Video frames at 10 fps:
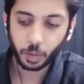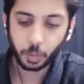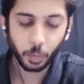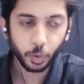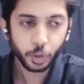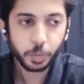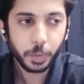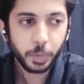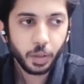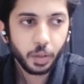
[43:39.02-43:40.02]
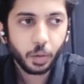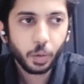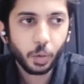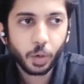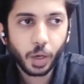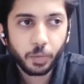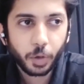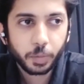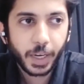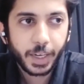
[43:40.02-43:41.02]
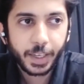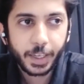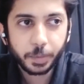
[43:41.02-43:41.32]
most people who come from that